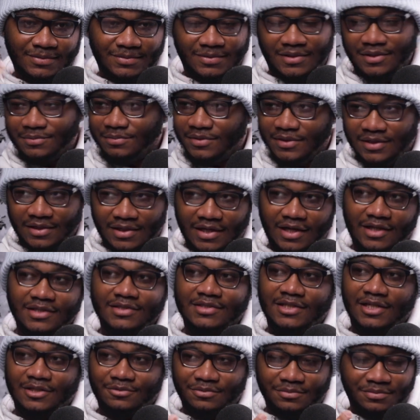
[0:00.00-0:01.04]
keeping in
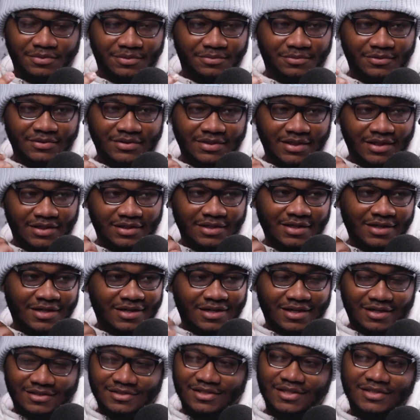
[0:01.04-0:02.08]
contact with people, it's like
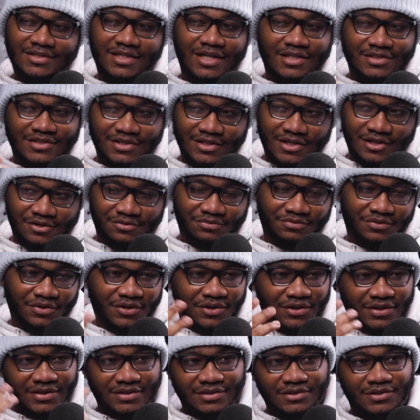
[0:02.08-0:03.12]
it's good to actually get a
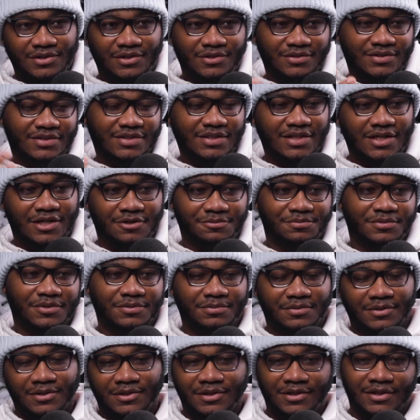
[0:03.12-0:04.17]
feel and see how
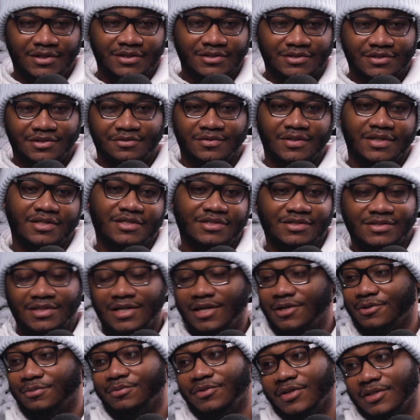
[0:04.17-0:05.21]
people are and stuff like. Because
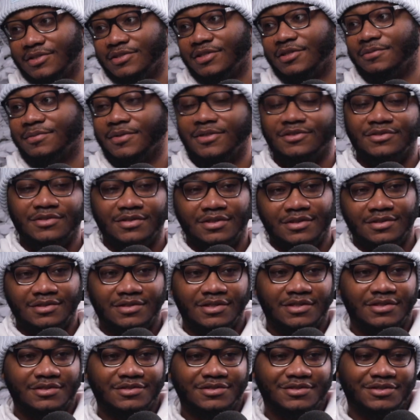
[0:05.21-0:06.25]
now it brings up interesting
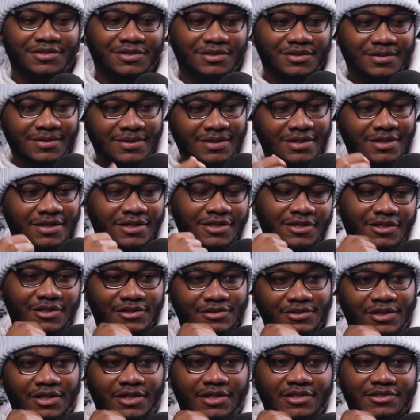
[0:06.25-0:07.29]
things to
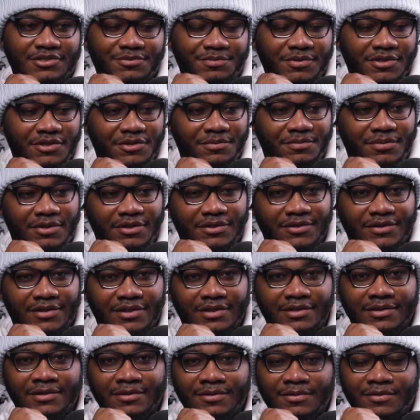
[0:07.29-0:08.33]
speak about, right?